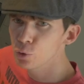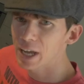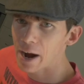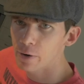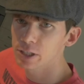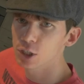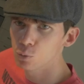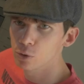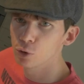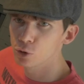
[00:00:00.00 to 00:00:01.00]

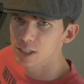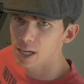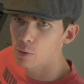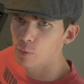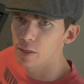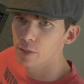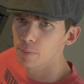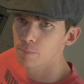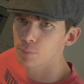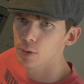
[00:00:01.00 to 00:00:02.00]
characters will you start with?
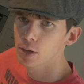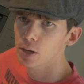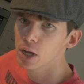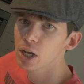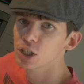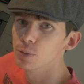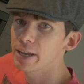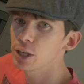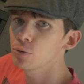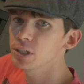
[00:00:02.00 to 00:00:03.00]
To
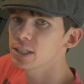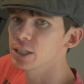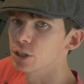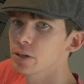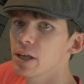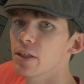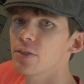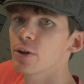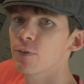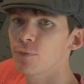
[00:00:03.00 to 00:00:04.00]
make your decision,
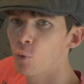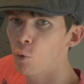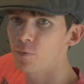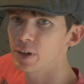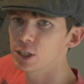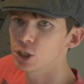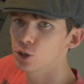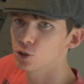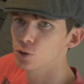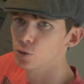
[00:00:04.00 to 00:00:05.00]
there are 4 features
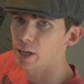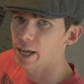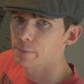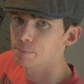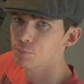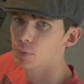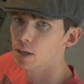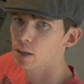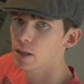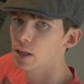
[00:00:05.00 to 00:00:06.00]
you should look at.
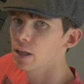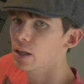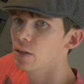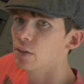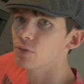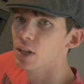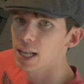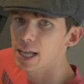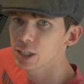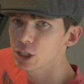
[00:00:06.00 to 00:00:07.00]
The large